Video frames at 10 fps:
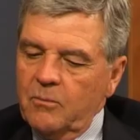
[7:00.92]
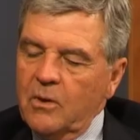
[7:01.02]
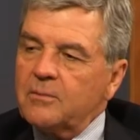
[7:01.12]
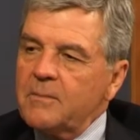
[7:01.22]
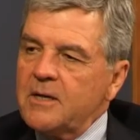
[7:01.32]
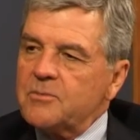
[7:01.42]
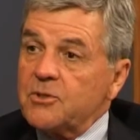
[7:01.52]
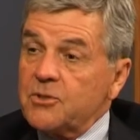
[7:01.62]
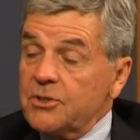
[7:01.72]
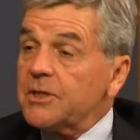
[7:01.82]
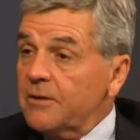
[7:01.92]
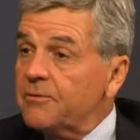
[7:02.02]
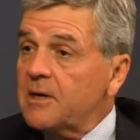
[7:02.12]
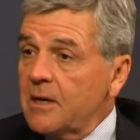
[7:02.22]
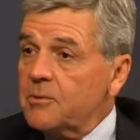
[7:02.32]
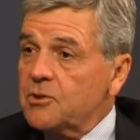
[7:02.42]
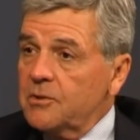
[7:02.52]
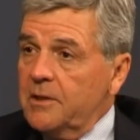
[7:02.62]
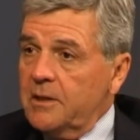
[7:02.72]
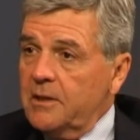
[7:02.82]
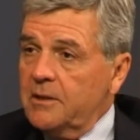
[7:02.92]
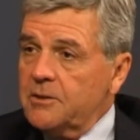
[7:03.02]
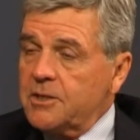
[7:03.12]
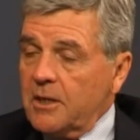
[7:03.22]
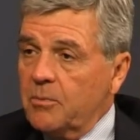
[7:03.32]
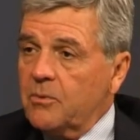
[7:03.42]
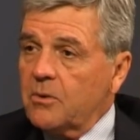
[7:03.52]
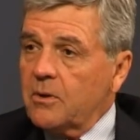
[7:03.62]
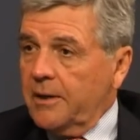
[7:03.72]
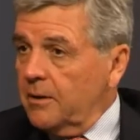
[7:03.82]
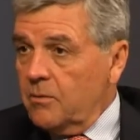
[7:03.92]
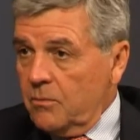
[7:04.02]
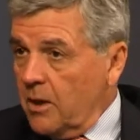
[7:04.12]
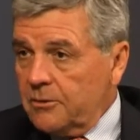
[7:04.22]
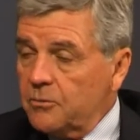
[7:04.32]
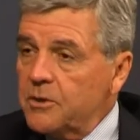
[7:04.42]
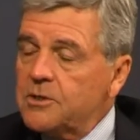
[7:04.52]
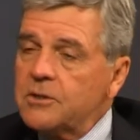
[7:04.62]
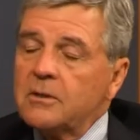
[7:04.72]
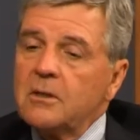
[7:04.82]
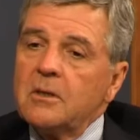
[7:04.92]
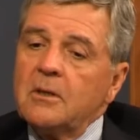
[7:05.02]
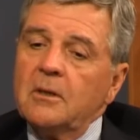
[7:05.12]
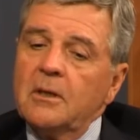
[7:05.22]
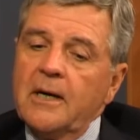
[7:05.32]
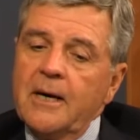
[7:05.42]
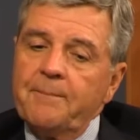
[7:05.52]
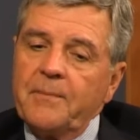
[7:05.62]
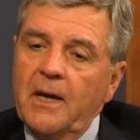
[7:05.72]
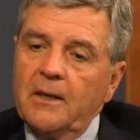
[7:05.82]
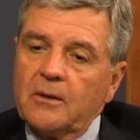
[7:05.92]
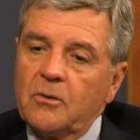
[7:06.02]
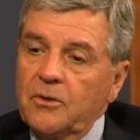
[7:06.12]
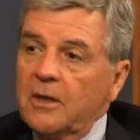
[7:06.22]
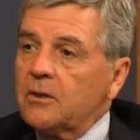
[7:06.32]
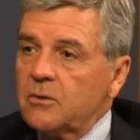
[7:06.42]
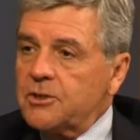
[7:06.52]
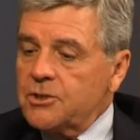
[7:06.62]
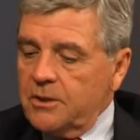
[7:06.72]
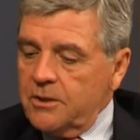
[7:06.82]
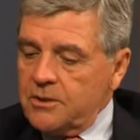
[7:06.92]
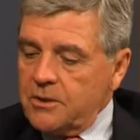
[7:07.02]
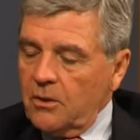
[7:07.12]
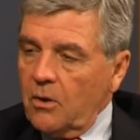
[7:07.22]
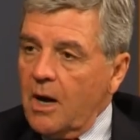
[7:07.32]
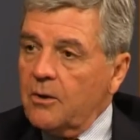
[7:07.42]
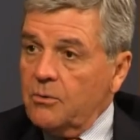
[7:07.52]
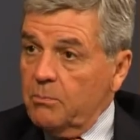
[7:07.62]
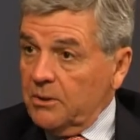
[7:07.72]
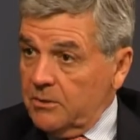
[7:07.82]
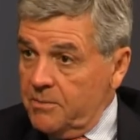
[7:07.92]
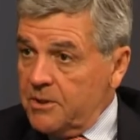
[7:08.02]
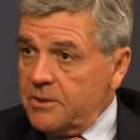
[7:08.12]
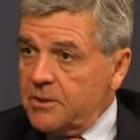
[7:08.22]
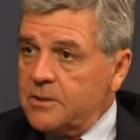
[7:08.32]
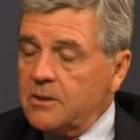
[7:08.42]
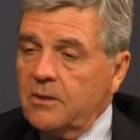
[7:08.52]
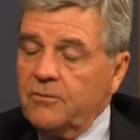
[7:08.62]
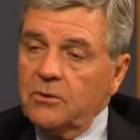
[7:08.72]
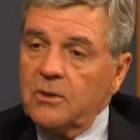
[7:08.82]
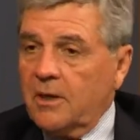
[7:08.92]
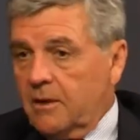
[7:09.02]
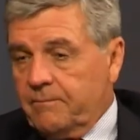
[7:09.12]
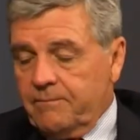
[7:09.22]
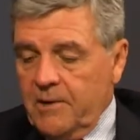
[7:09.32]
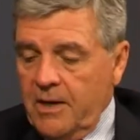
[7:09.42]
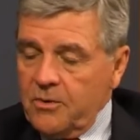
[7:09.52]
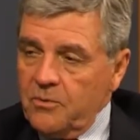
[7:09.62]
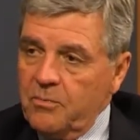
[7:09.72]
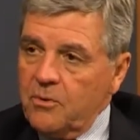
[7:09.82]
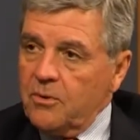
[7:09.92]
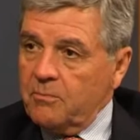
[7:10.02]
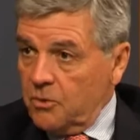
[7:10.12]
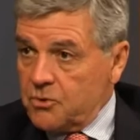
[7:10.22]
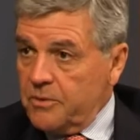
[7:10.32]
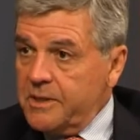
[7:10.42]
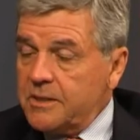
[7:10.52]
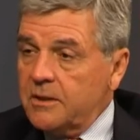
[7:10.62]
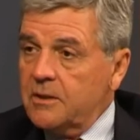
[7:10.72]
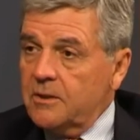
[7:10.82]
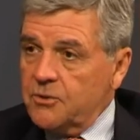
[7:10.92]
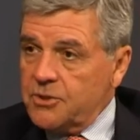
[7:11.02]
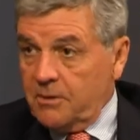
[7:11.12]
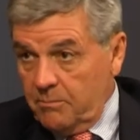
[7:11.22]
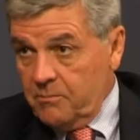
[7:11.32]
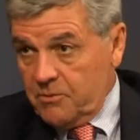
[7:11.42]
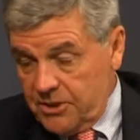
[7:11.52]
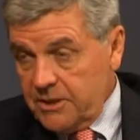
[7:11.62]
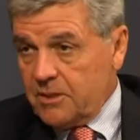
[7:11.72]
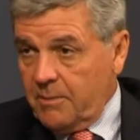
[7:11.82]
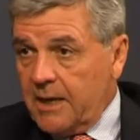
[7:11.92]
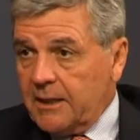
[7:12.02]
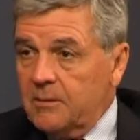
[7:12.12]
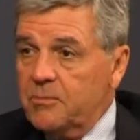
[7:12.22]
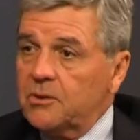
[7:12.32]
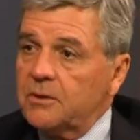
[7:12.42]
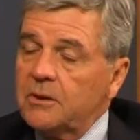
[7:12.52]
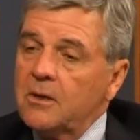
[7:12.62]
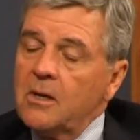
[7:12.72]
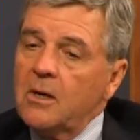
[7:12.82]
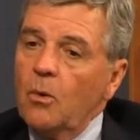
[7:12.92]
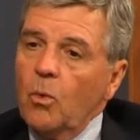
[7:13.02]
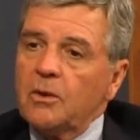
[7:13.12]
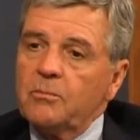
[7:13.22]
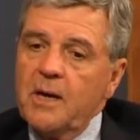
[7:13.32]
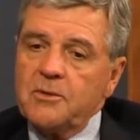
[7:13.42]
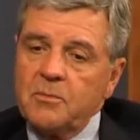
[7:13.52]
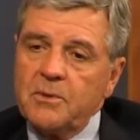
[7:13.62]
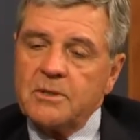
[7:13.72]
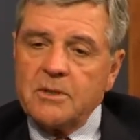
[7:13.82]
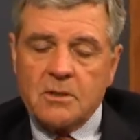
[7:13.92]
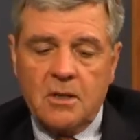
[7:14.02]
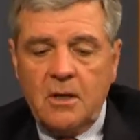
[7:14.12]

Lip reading: wealth management is a significant opportunity in Singapore and around the region. And then the question is, how do you build a business? And if you look at our annual report, most recent, then you'll see systematically building wealth management business.